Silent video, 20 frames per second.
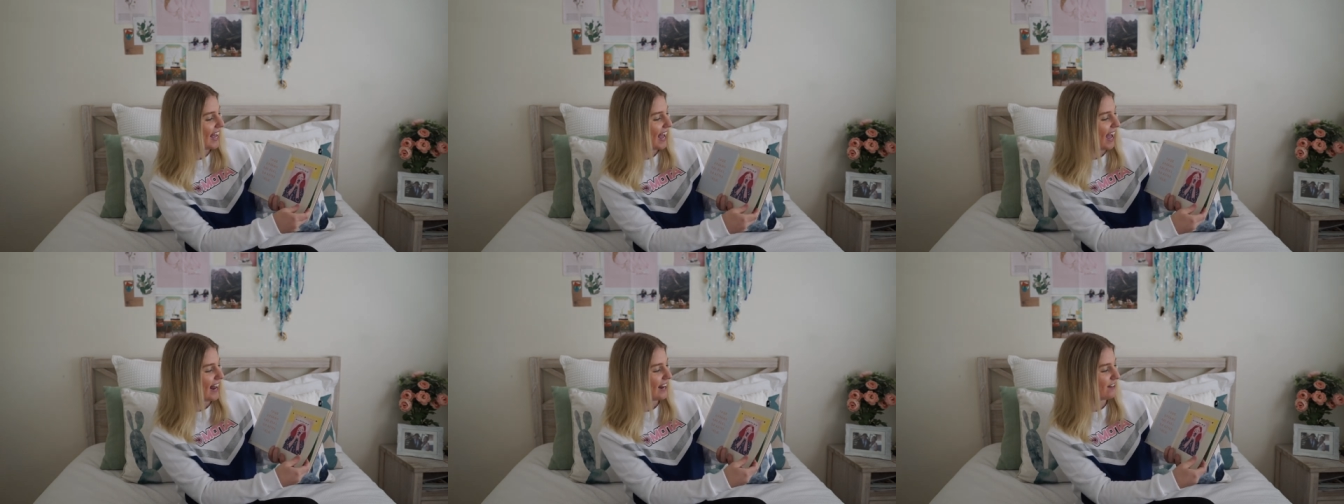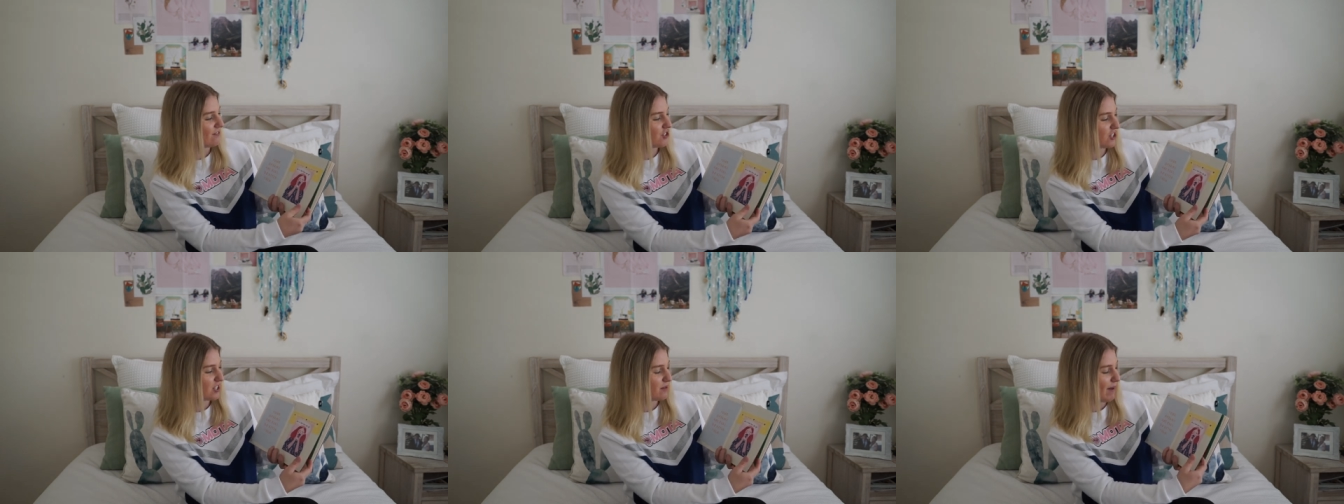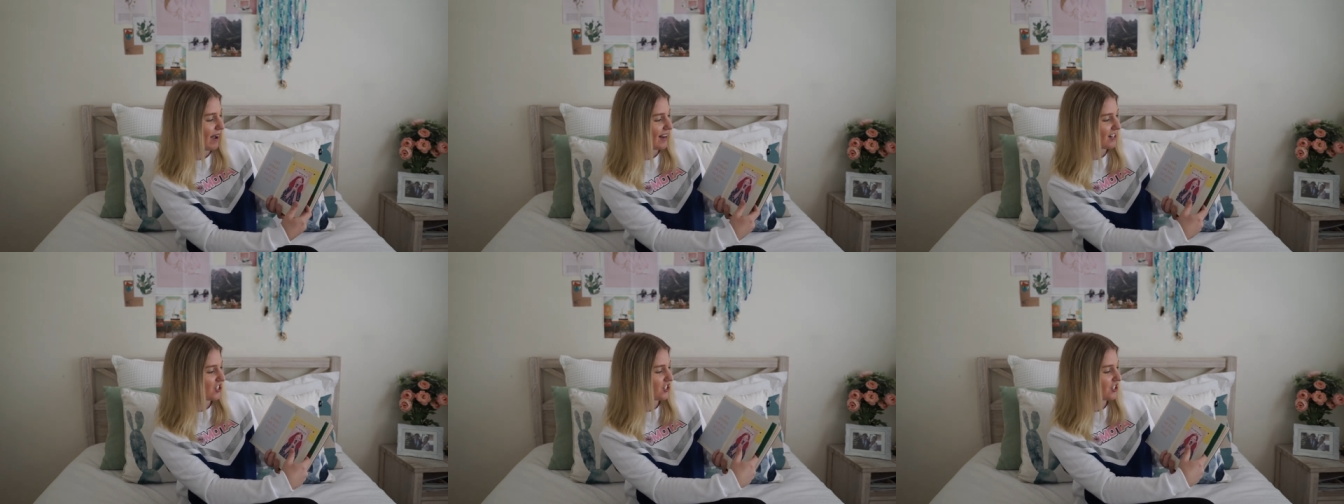And I've just
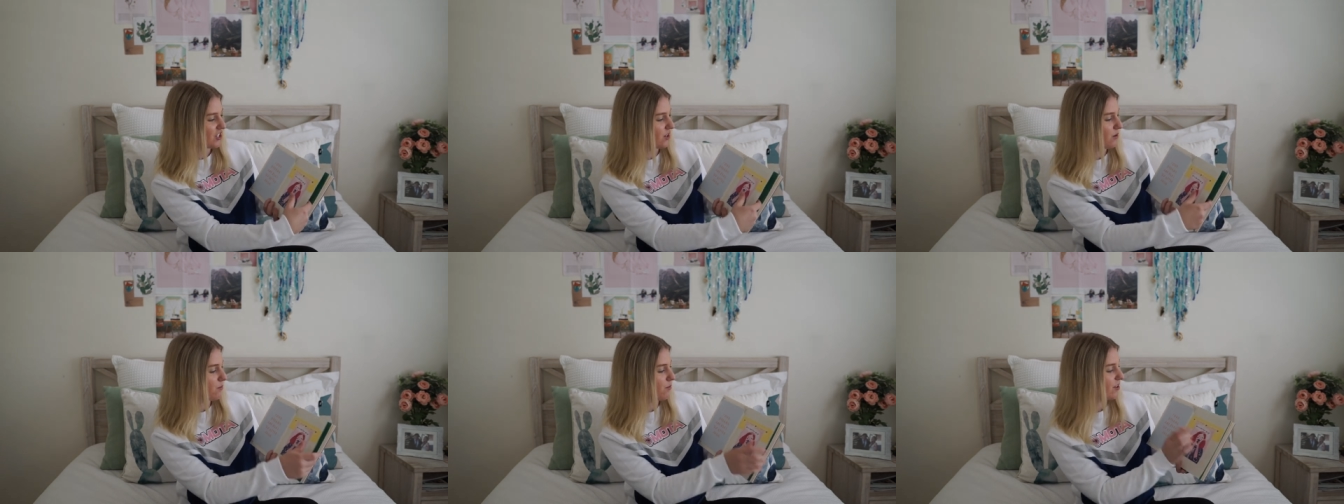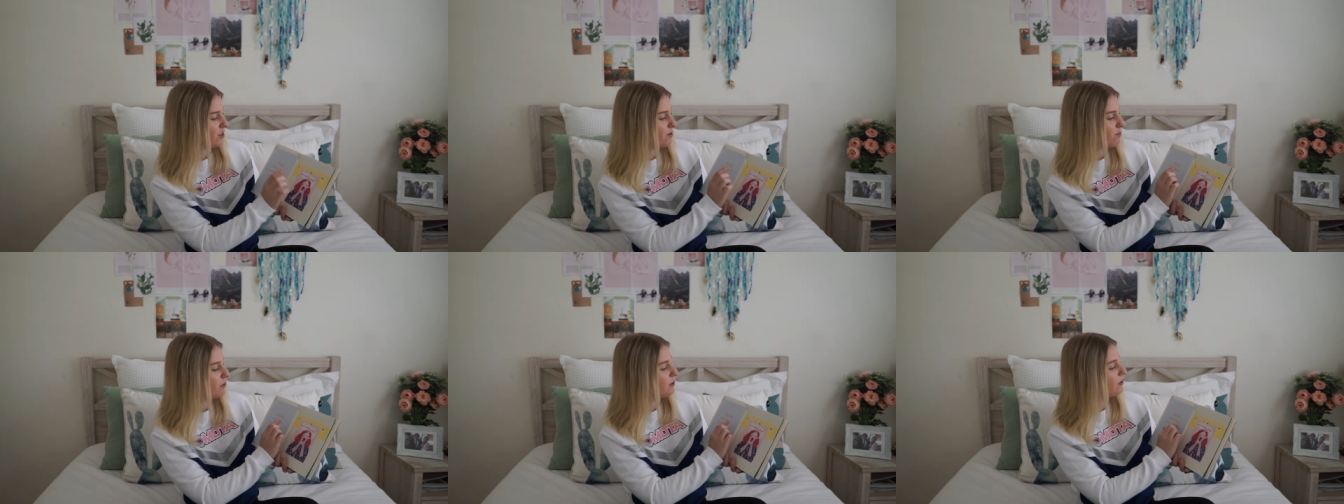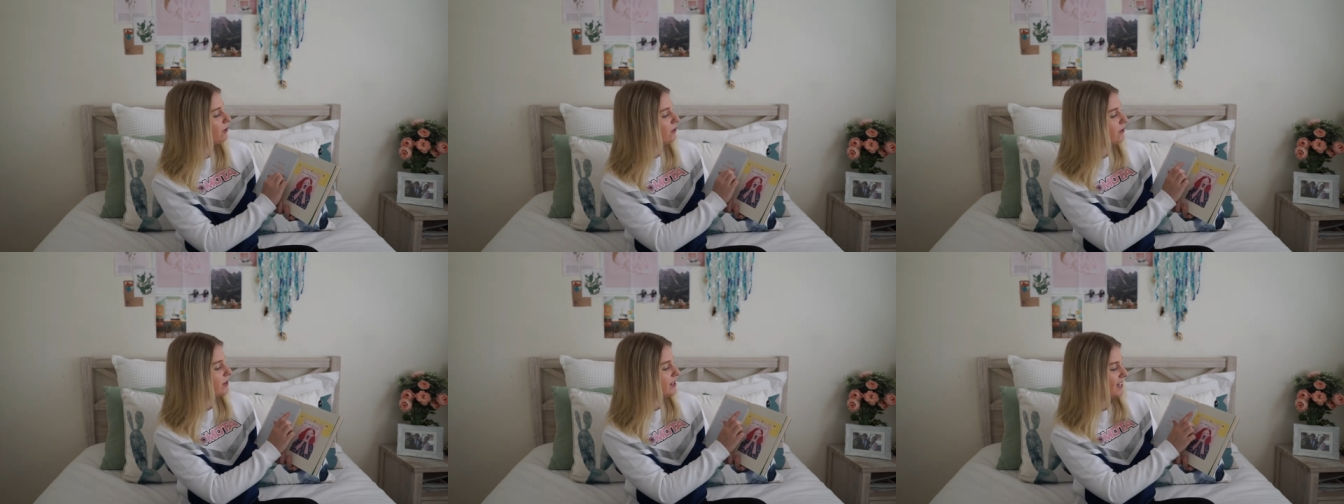matched it with
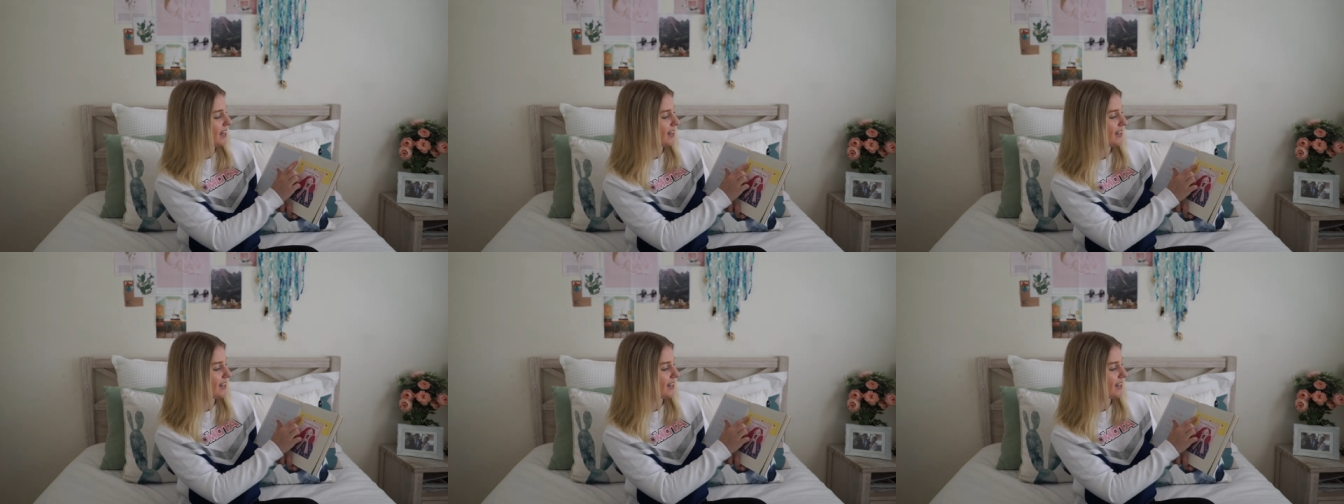blues,